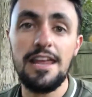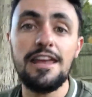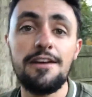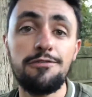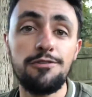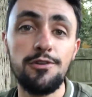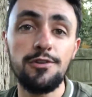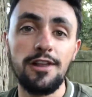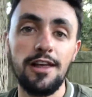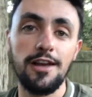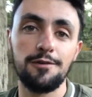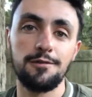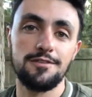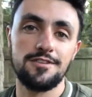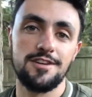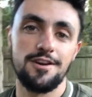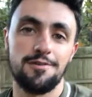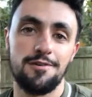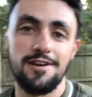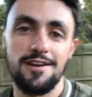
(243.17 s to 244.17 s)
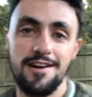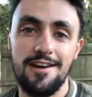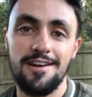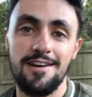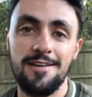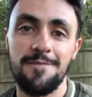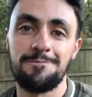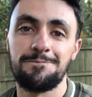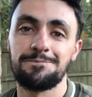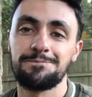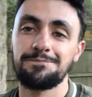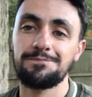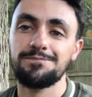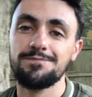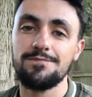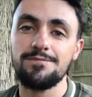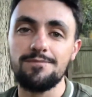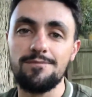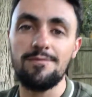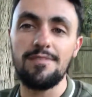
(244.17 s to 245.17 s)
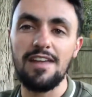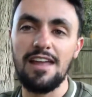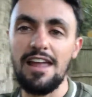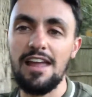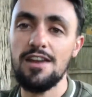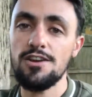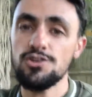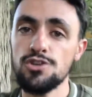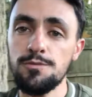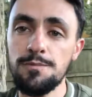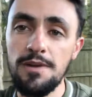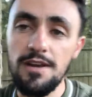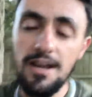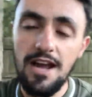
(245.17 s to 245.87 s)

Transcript: if you like what's going on, and shoot me a